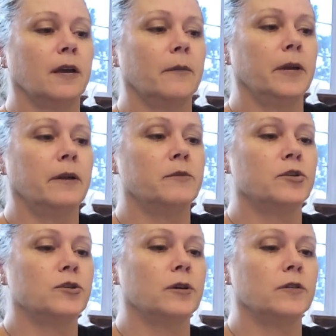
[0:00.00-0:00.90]
I mean, I'm
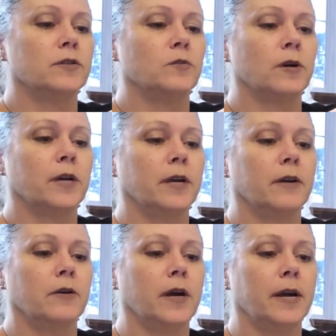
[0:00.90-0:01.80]
sure it's working
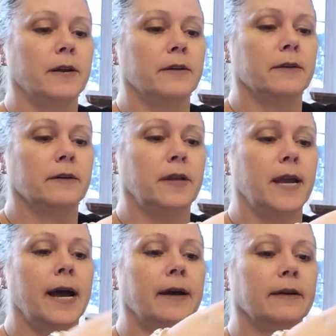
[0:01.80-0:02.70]
great.
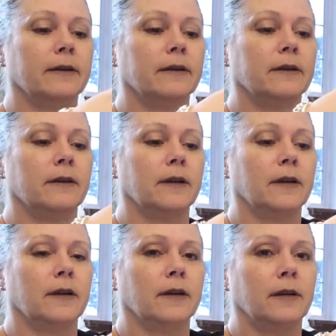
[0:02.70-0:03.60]
Yeah,
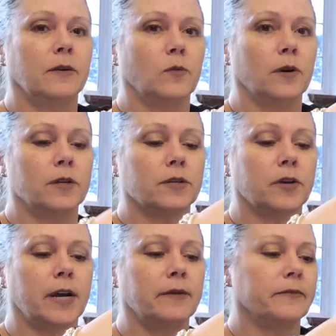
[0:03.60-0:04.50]
it works
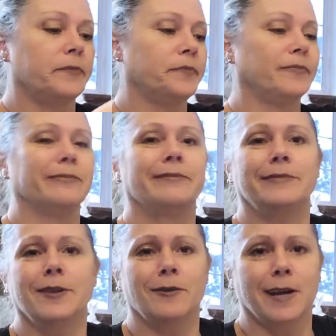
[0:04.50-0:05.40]
great.
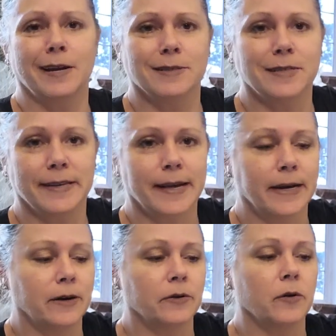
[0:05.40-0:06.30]
Y'all can't see that.
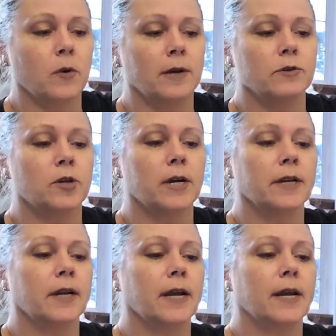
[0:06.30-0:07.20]
I don't know why I'm
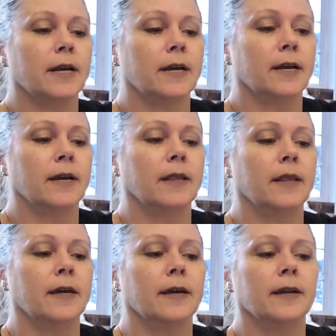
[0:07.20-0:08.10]
trying. And
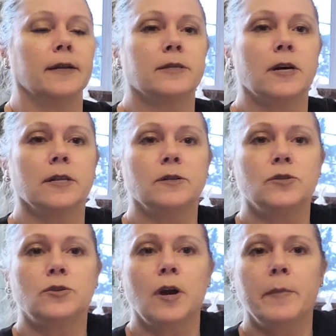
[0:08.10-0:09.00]
then it's got little
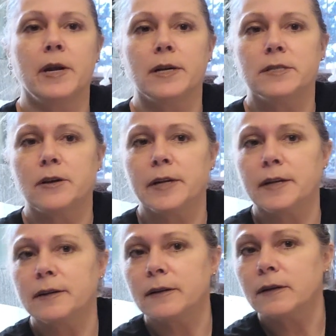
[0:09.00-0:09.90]
strawberries on it.